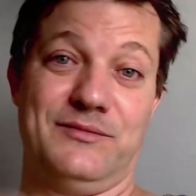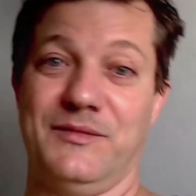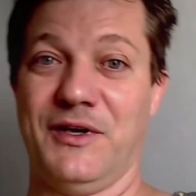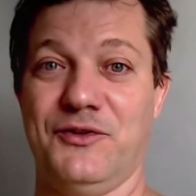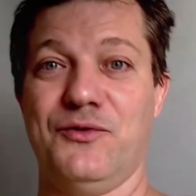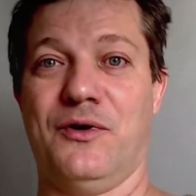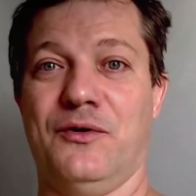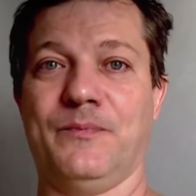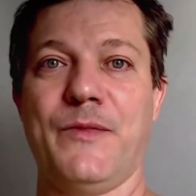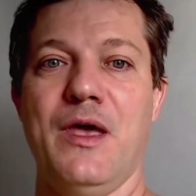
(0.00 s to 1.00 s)
and you're
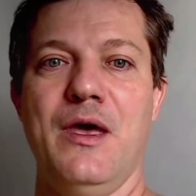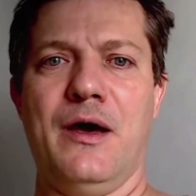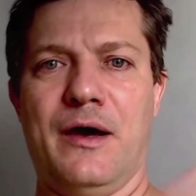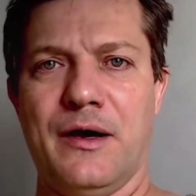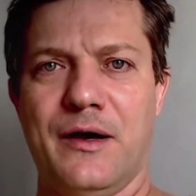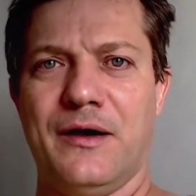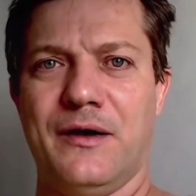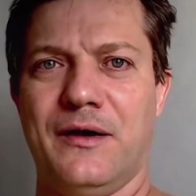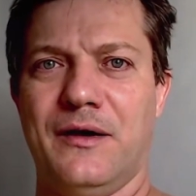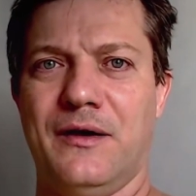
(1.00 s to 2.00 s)
on.
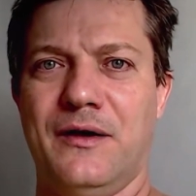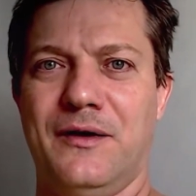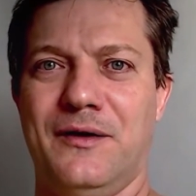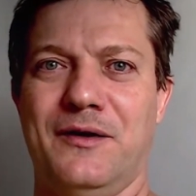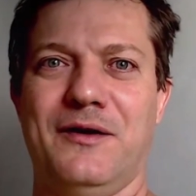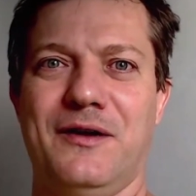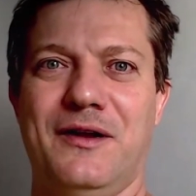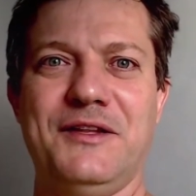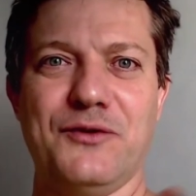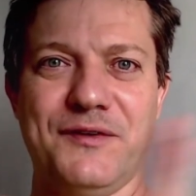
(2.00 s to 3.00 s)
Uh,
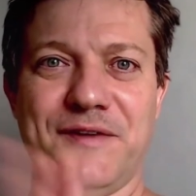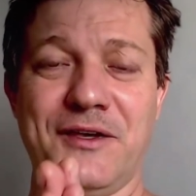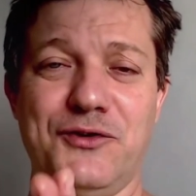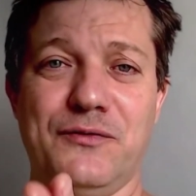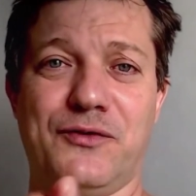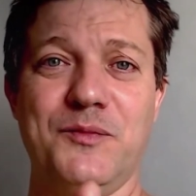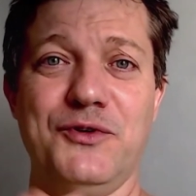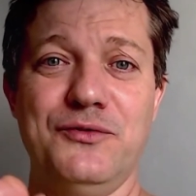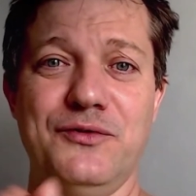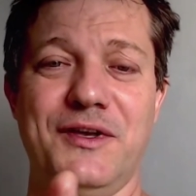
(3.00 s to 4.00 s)
little thank you from
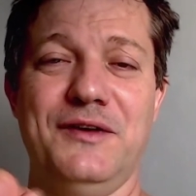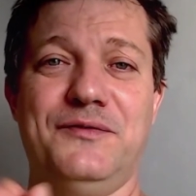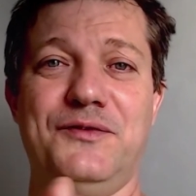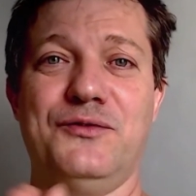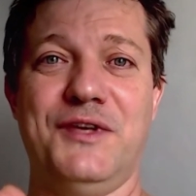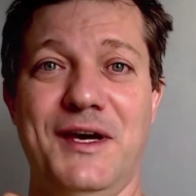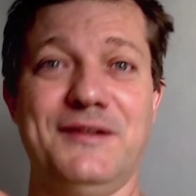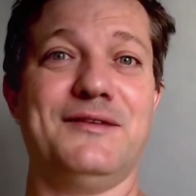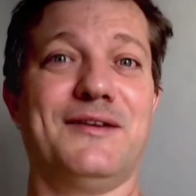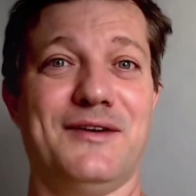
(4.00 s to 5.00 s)
you. If you
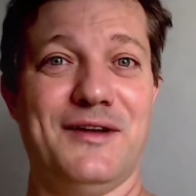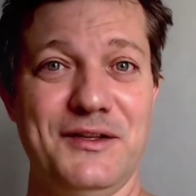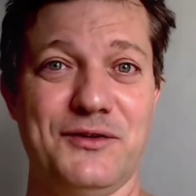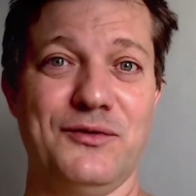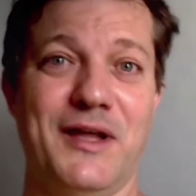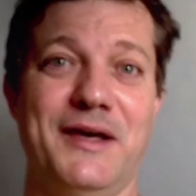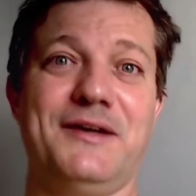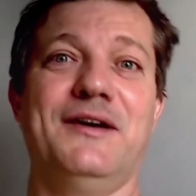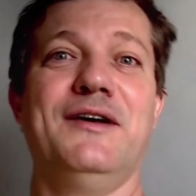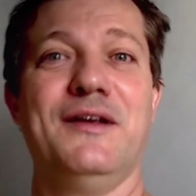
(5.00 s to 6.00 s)
can, little
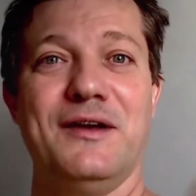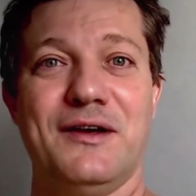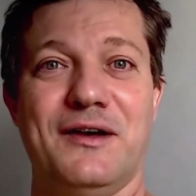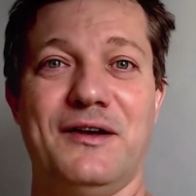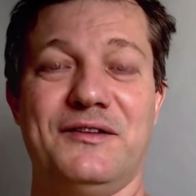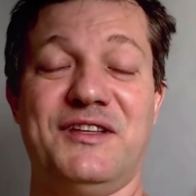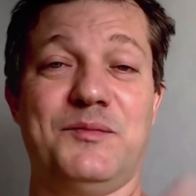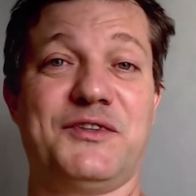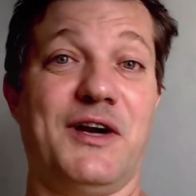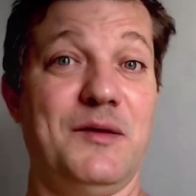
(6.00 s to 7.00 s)
like, uh,
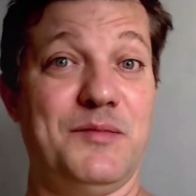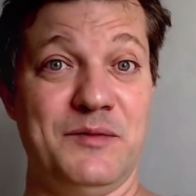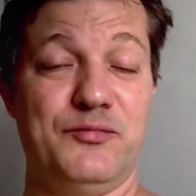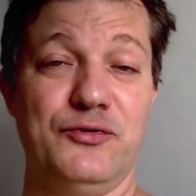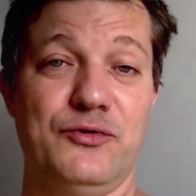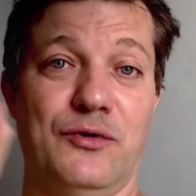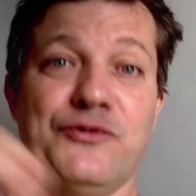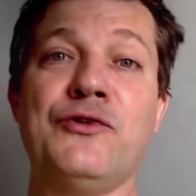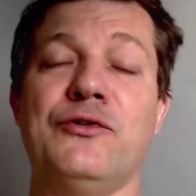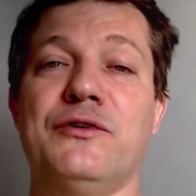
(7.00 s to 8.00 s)
subscribe and put
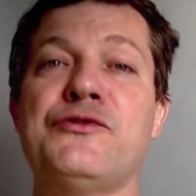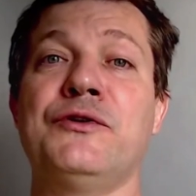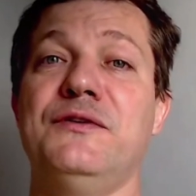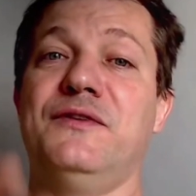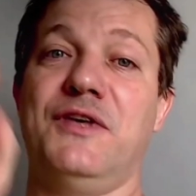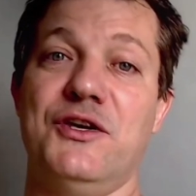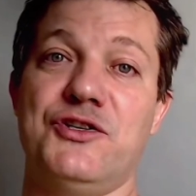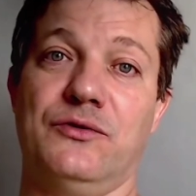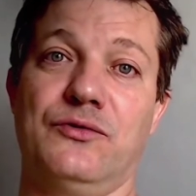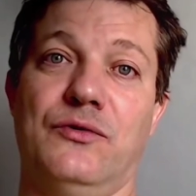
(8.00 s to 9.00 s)
on a uh,
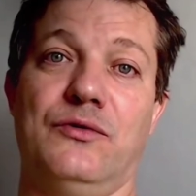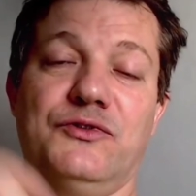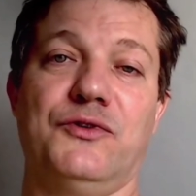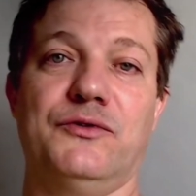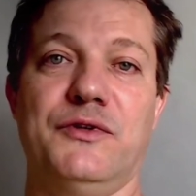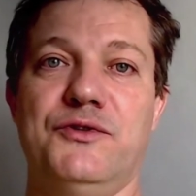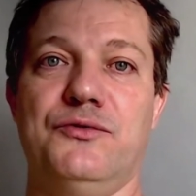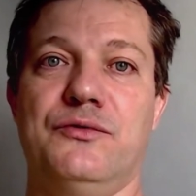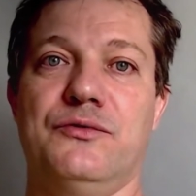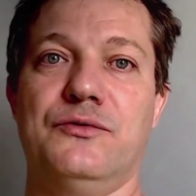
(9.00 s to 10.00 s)
notification to all so that
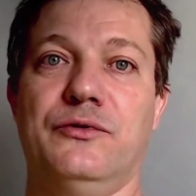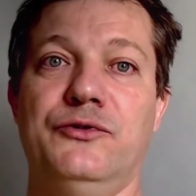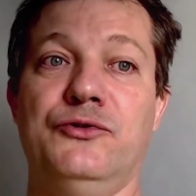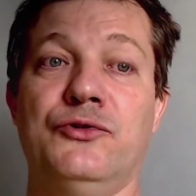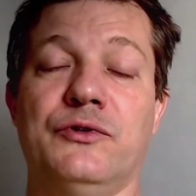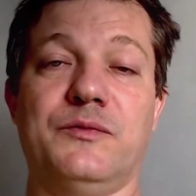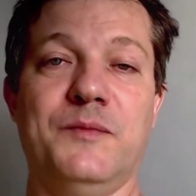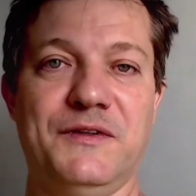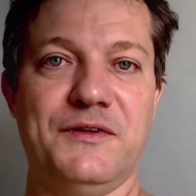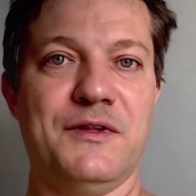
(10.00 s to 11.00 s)
you, you do not
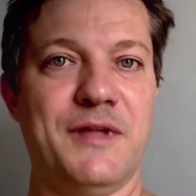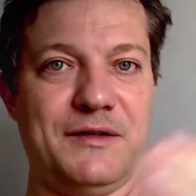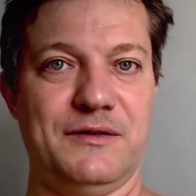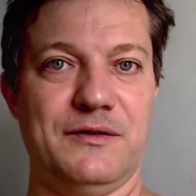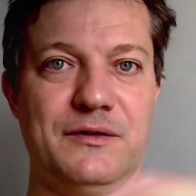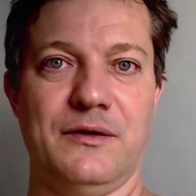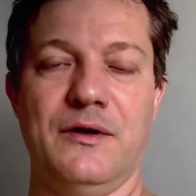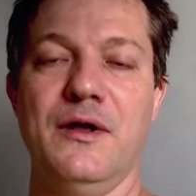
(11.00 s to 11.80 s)
miss the next, uh,